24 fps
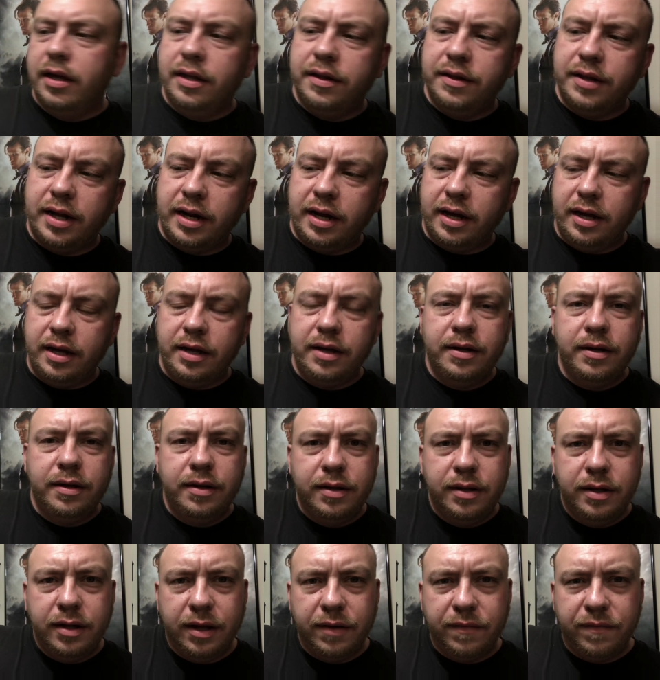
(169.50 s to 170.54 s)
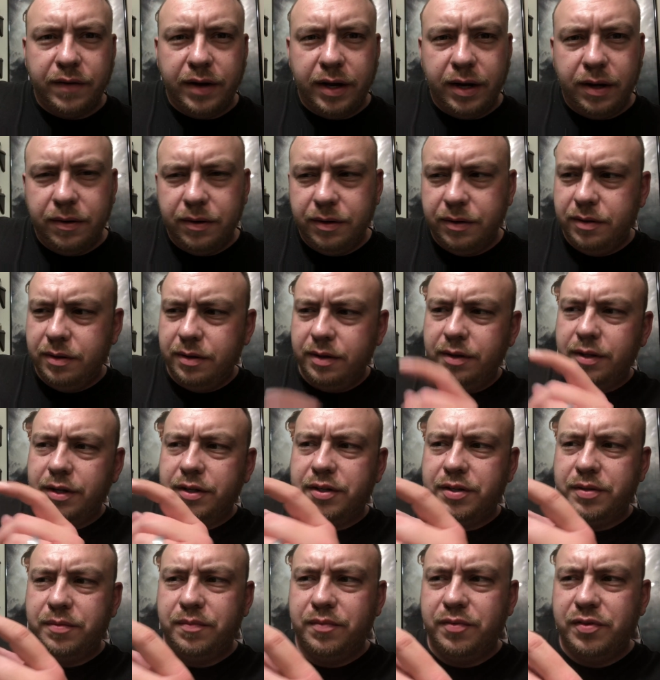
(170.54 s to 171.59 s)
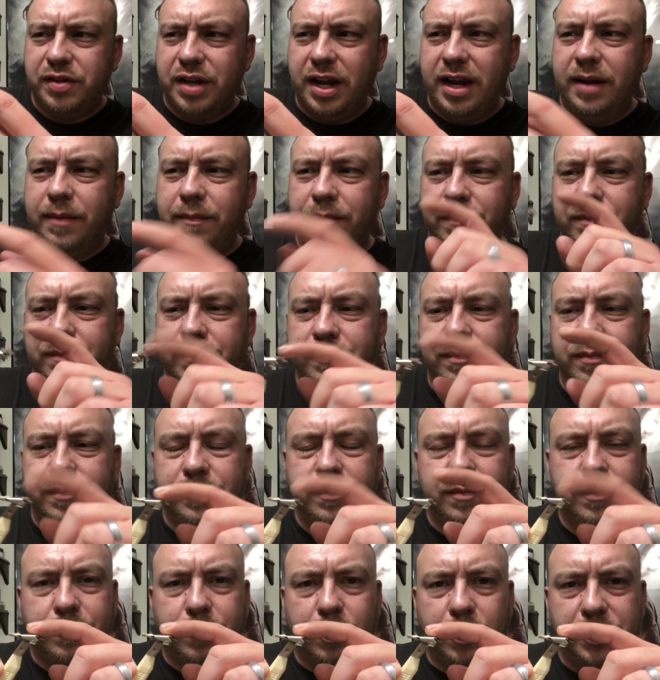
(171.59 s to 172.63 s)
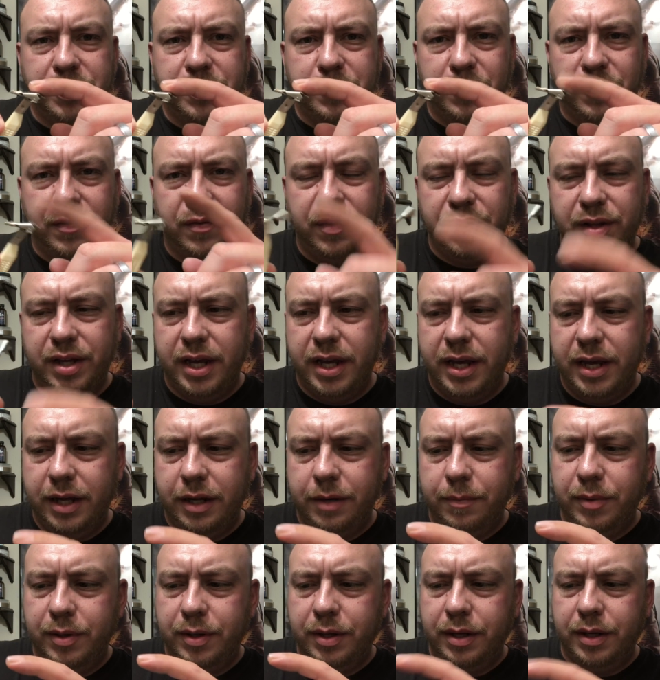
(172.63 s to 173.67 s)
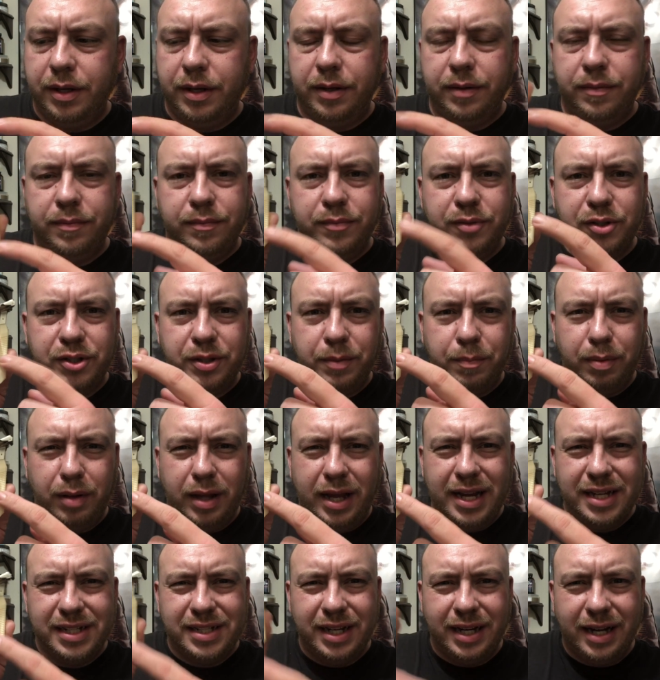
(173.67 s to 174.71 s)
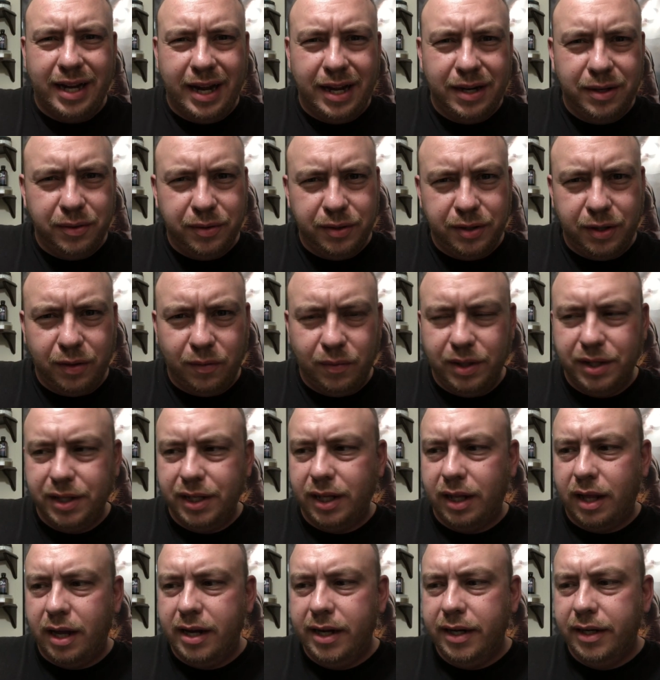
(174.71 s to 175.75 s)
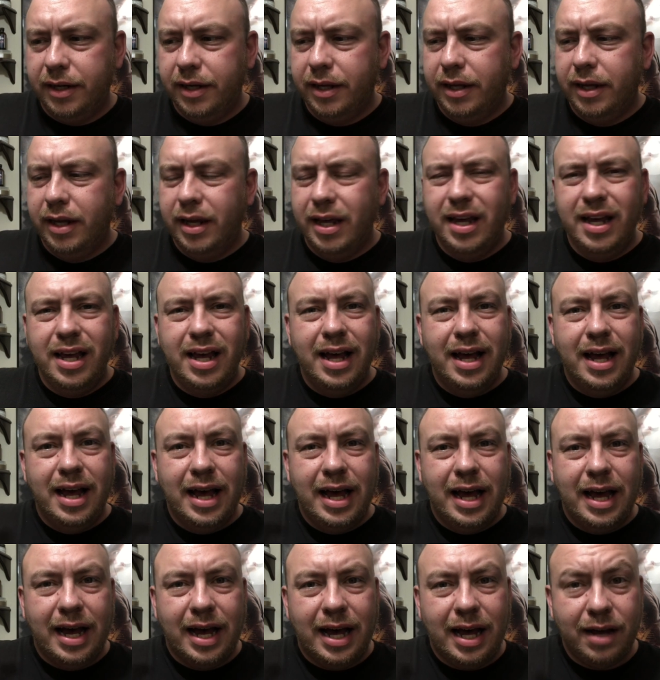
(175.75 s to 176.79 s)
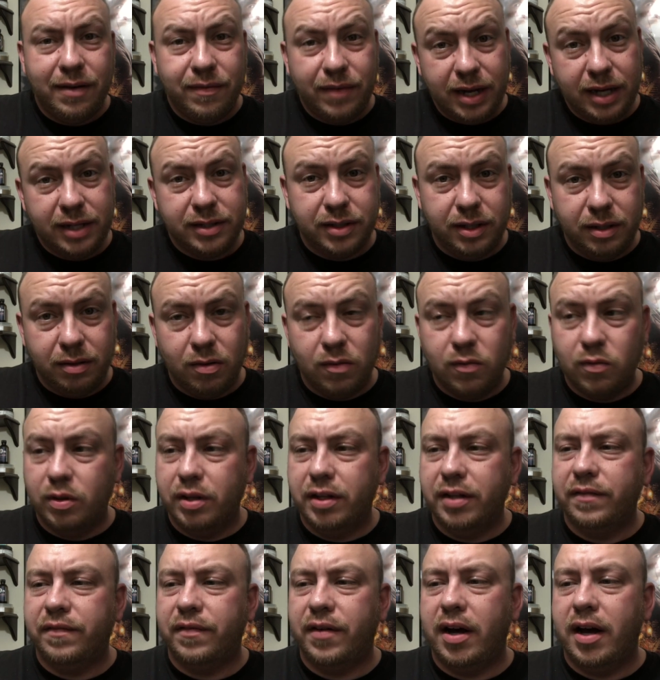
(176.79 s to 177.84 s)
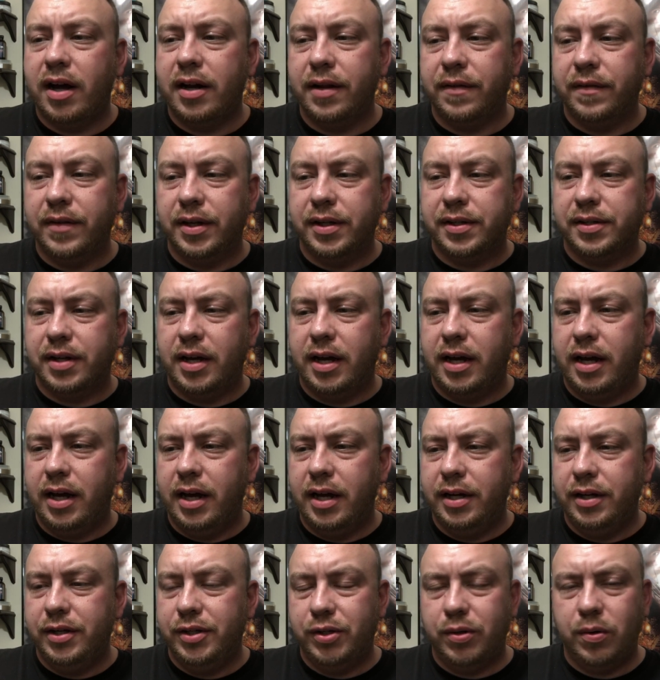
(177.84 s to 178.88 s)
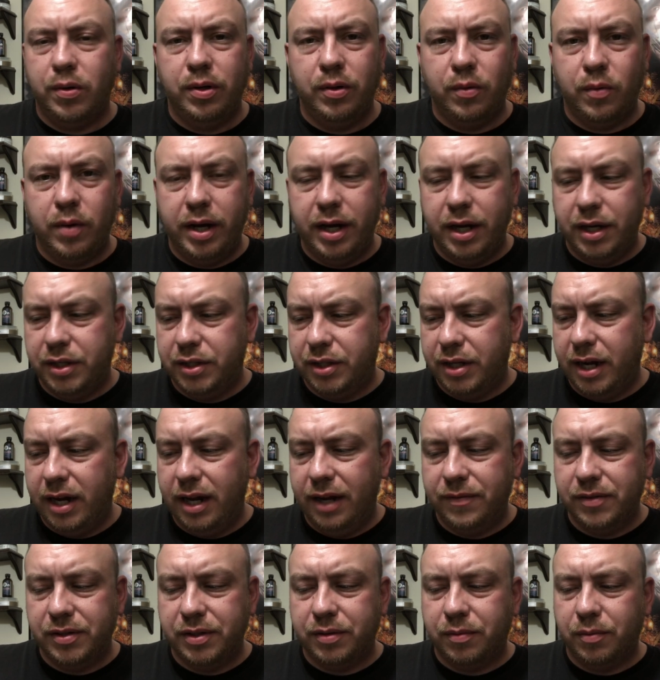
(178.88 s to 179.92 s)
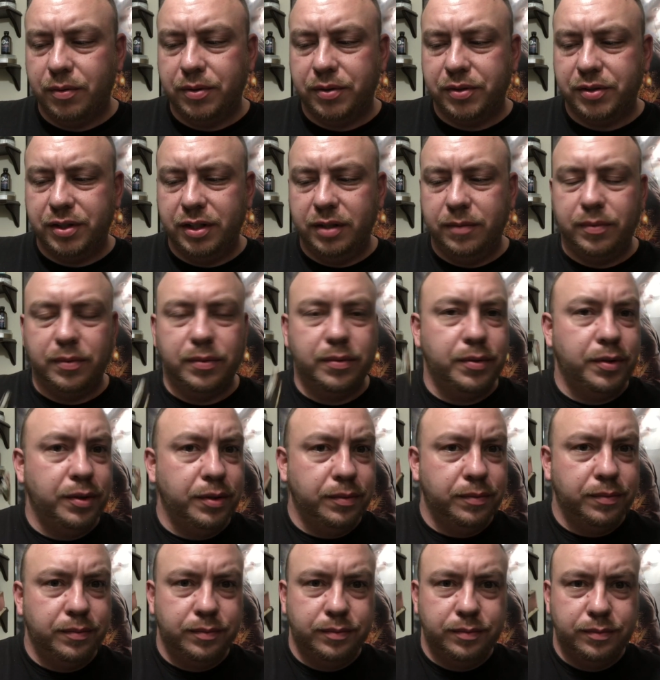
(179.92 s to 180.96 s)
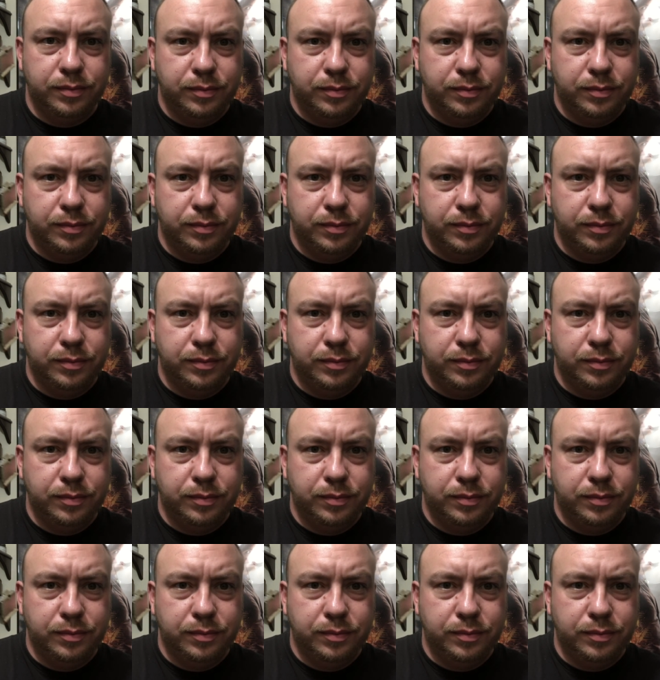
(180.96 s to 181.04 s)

that I found, and it's same principle for the head, but just a plastic handle, and they're really light. I've actually grown really fond of this. I enjoy the way it shaves. It's real simple. You